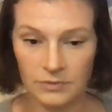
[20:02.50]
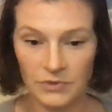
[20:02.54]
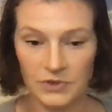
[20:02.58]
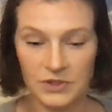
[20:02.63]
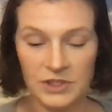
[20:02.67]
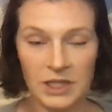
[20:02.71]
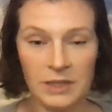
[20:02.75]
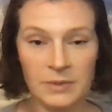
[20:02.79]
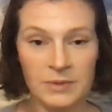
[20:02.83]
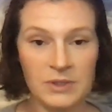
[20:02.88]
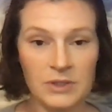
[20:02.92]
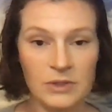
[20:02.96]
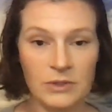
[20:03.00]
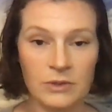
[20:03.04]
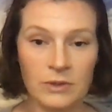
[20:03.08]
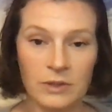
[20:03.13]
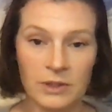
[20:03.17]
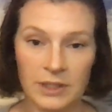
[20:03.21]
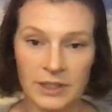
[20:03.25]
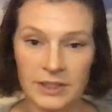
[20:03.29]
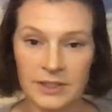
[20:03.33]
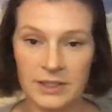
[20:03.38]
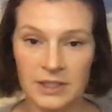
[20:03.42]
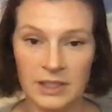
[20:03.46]
Same
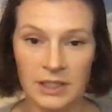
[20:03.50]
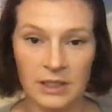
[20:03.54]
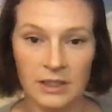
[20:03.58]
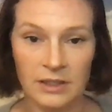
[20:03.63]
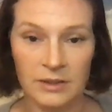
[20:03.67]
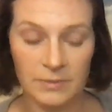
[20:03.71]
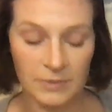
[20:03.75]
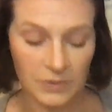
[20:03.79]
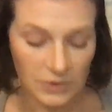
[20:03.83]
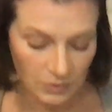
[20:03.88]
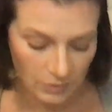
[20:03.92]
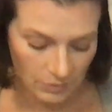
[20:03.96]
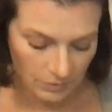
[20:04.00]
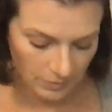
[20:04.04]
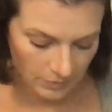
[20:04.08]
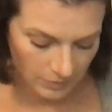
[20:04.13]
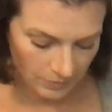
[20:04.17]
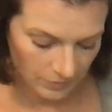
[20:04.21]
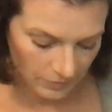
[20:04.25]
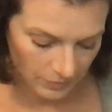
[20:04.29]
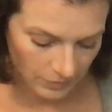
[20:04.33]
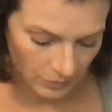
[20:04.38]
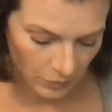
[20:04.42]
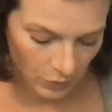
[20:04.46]
story seems.
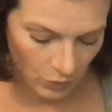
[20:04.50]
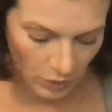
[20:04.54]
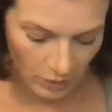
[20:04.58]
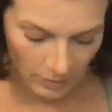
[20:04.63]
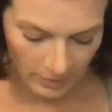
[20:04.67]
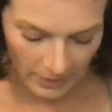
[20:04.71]
Poor